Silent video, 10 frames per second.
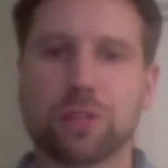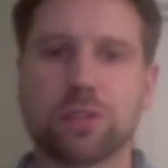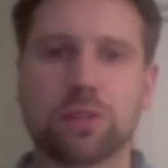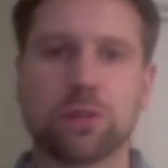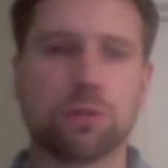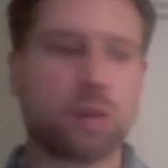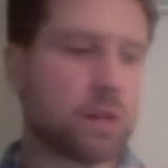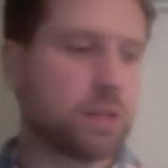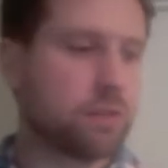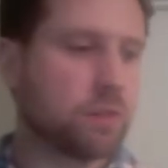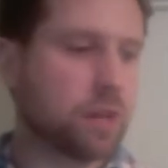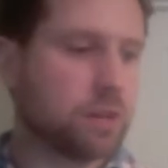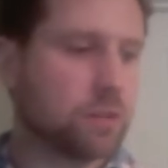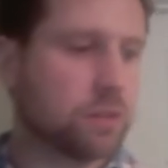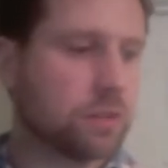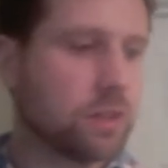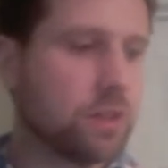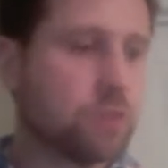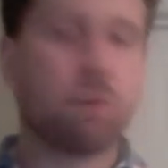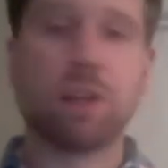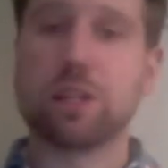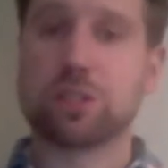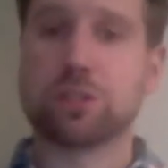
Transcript: So you've got your readiness